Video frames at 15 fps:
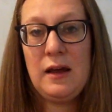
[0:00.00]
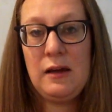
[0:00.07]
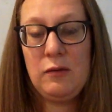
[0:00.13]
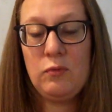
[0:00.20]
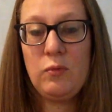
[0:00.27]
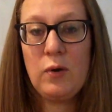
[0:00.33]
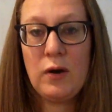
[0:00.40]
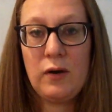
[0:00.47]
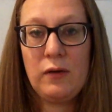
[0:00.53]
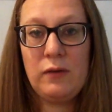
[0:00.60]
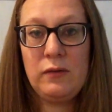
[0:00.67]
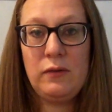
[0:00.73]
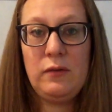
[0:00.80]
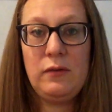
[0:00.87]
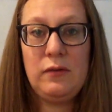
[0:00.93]

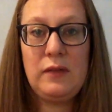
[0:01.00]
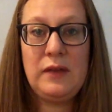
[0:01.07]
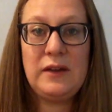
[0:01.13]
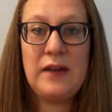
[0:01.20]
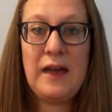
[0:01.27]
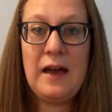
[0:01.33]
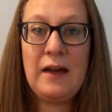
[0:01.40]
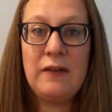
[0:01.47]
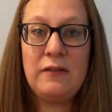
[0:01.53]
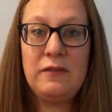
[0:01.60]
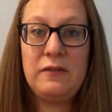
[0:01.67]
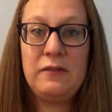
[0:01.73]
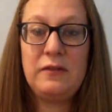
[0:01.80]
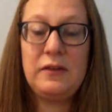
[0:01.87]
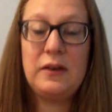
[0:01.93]
were they to
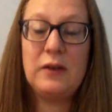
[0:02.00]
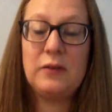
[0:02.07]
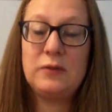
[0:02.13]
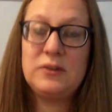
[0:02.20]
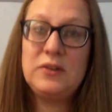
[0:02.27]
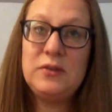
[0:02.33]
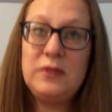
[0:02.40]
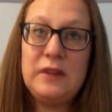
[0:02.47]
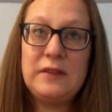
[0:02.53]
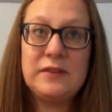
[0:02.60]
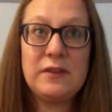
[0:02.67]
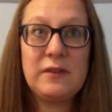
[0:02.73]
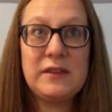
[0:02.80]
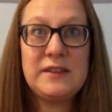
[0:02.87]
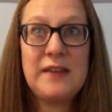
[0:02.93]
have two leaves
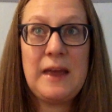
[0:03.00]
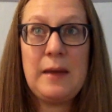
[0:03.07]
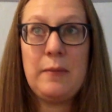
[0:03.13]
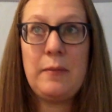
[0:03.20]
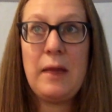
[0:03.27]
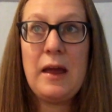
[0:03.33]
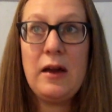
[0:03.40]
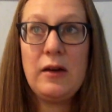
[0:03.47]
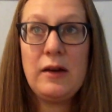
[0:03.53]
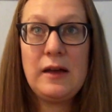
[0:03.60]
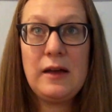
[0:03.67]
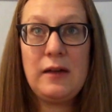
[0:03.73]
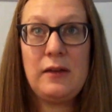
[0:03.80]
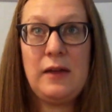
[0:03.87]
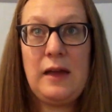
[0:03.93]
of the same
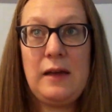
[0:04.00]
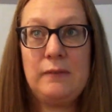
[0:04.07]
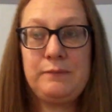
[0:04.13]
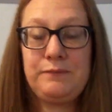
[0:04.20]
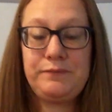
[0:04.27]
area, and